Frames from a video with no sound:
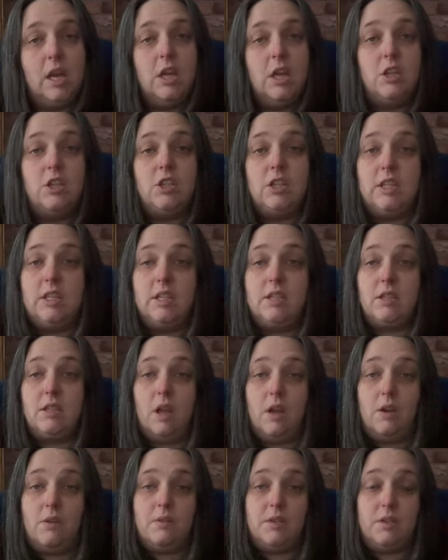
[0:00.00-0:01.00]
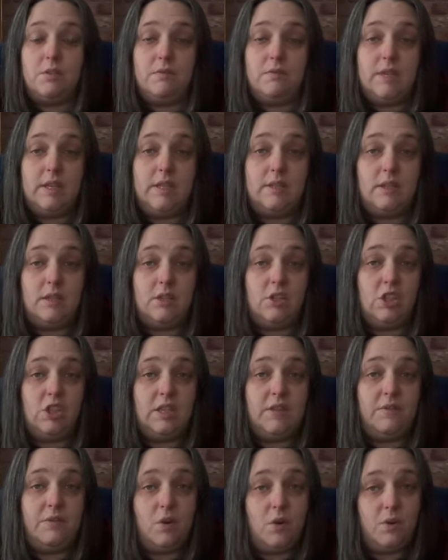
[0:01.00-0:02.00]
She disclosed the reason she
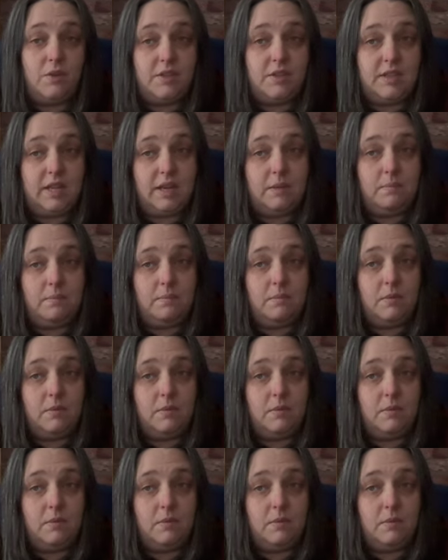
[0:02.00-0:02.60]
divorced him.